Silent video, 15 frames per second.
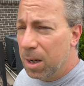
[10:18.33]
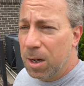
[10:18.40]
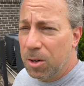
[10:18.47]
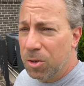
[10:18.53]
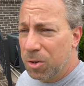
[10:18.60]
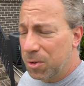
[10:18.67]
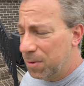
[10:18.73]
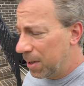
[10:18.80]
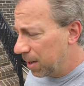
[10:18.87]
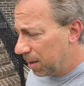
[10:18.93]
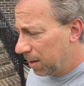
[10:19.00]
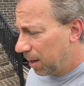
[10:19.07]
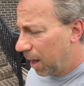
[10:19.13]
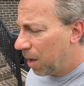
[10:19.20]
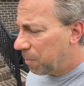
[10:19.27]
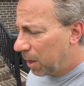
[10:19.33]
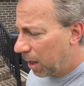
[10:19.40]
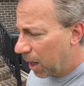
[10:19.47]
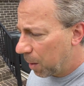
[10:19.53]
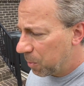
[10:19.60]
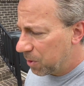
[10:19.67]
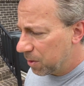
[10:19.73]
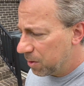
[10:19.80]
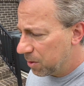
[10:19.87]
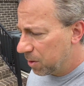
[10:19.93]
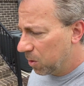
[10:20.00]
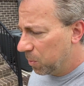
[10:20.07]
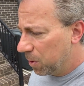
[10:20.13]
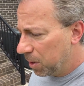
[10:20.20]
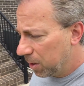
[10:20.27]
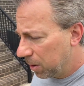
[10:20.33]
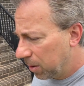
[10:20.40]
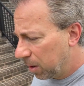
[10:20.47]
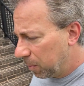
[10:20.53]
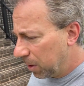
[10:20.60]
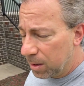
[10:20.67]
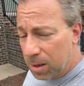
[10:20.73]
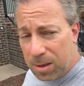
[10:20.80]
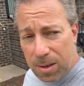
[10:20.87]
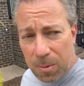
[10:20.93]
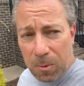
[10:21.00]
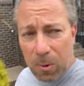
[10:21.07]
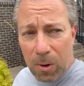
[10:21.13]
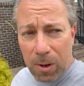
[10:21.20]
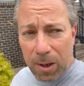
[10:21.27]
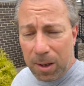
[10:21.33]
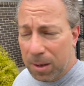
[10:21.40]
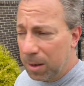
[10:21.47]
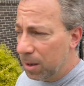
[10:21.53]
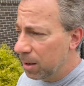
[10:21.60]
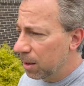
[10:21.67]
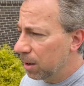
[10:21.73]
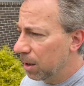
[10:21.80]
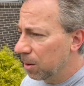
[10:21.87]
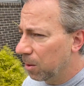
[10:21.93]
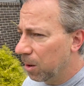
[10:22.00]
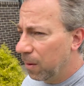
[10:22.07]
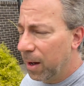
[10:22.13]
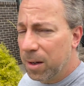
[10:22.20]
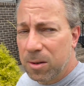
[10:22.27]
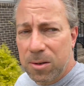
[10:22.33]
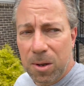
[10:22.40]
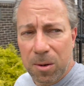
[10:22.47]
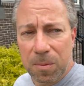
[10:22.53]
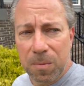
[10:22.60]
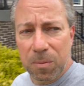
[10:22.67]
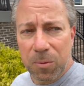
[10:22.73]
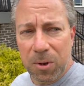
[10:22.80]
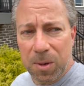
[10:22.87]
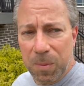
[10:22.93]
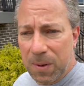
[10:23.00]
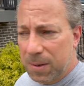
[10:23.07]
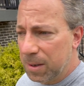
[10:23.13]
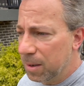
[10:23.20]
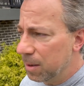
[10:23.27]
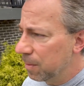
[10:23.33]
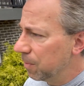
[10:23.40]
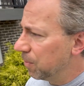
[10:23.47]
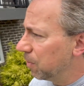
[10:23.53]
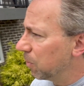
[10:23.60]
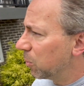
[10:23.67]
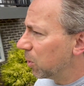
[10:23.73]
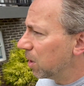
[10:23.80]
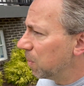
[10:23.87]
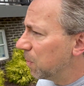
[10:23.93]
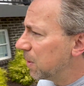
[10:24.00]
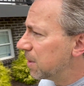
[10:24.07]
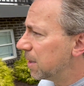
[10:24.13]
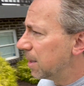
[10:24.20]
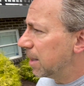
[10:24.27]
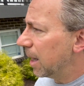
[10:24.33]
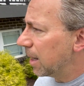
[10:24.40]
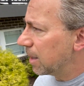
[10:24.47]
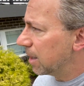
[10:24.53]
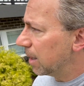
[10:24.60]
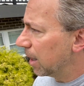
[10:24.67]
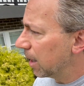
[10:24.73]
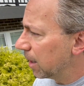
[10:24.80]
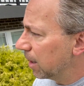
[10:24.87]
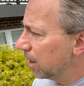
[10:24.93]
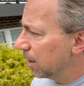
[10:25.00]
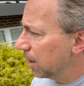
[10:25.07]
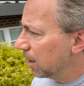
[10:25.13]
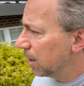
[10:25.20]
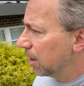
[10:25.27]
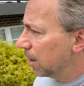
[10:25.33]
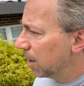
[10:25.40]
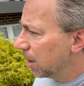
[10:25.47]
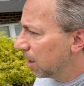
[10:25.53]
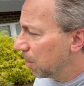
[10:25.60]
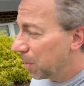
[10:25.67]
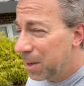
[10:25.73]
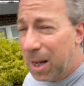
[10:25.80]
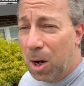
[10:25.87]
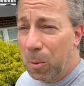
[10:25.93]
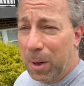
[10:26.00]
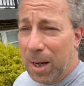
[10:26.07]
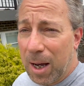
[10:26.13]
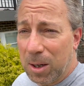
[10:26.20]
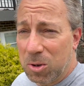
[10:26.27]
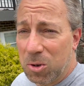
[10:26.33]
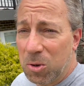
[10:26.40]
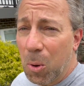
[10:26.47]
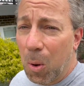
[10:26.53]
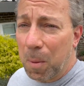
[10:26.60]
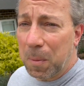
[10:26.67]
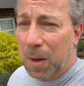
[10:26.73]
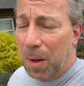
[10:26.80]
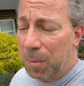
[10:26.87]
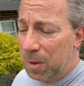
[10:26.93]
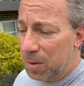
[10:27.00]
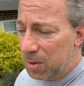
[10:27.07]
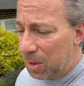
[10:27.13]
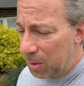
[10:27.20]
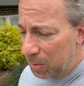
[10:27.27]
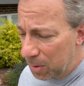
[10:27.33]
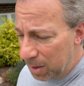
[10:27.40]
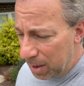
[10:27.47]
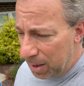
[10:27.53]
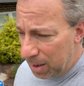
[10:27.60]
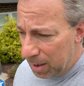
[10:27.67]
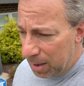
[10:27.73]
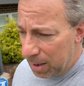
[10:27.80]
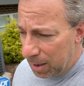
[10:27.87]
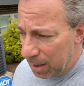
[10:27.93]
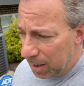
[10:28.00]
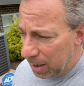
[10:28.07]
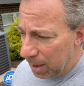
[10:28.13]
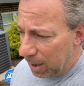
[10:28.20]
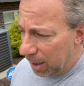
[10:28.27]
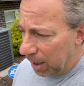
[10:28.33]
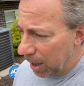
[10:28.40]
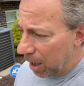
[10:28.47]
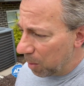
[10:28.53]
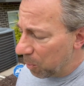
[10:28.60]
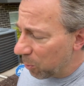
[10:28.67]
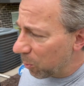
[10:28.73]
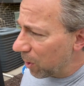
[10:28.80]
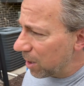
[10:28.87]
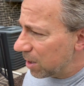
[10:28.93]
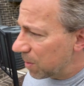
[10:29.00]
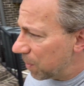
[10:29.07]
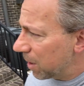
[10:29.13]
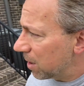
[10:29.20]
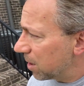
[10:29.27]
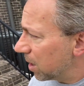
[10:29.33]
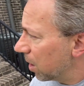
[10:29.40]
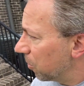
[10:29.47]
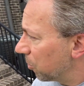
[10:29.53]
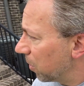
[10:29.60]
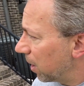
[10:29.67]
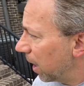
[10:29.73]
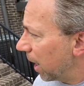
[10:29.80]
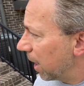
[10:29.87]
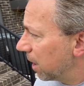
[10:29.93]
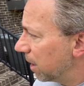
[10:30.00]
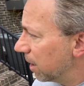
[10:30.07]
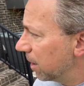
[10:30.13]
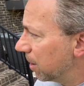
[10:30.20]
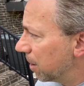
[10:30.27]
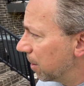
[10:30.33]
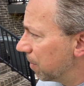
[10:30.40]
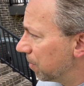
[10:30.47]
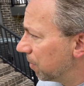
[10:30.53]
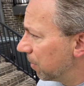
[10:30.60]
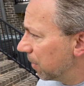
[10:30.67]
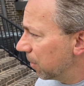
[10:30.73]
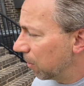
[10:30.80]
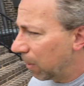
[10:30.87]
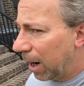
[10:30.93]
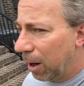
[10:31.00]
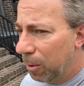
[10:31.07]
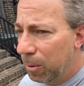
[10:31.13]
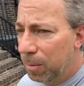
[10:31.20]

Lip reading: just have my options open, you know what I mean? Some walking and all that, so pretty busy day today. But now we got a storm coming, so gotta brace myself for that. Wow.